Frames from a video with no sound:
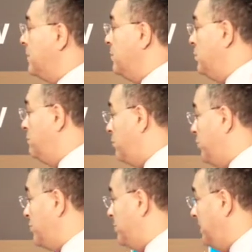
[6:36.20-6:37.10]
Couldn't
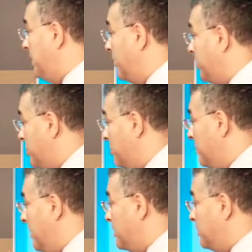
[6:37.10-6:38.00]
possibly encourage you to
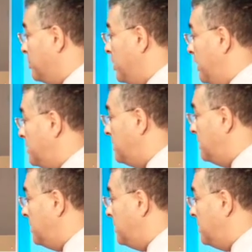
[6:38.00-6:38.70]
buy some shares.